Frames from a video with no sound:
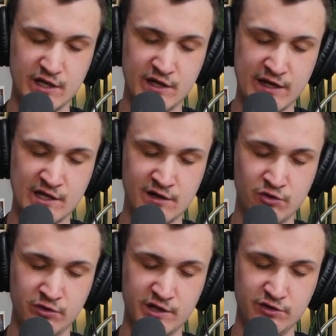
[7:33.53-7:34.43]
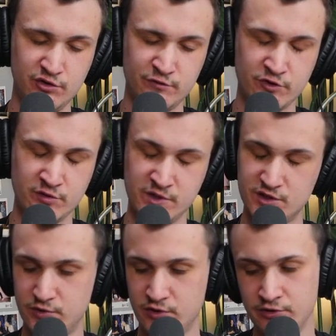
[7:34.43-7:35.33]
Had that whole like uniform, like the
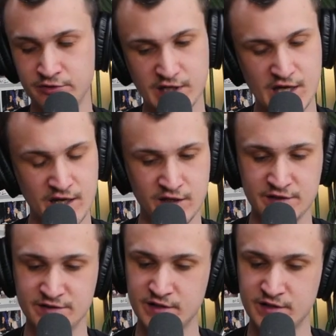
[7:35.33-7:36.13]
polo and the khakis,